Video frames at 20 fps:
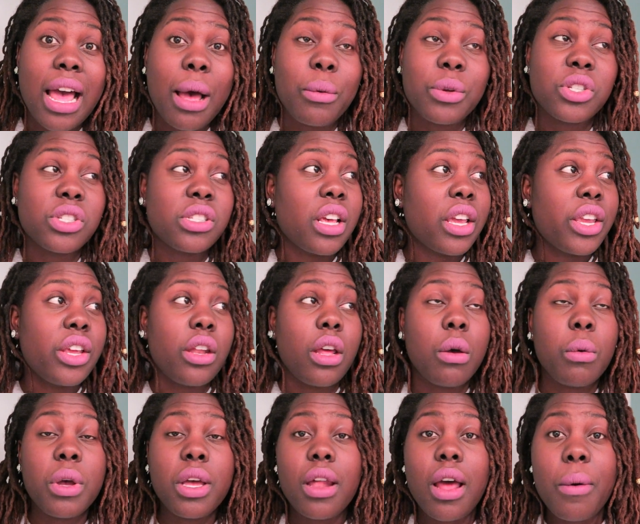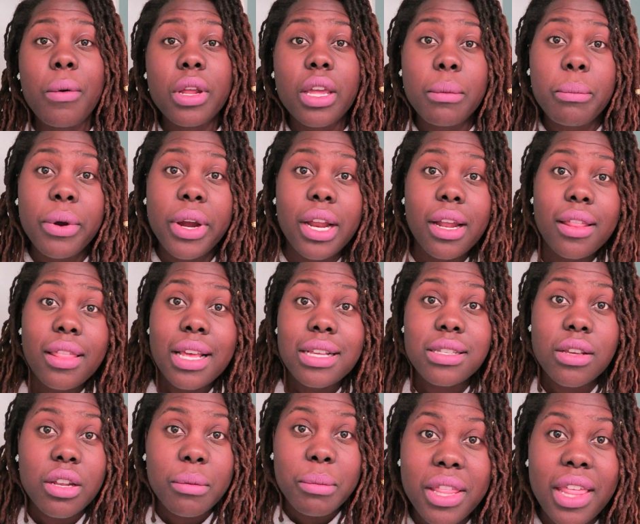I was just like, you know what, I want to get pregnant, and
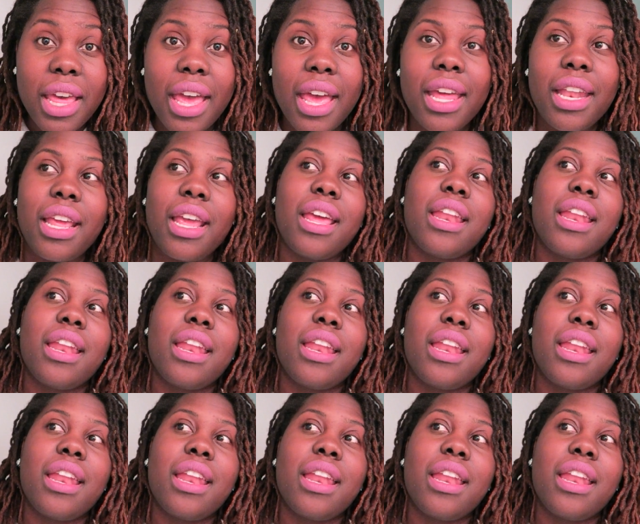that's be that.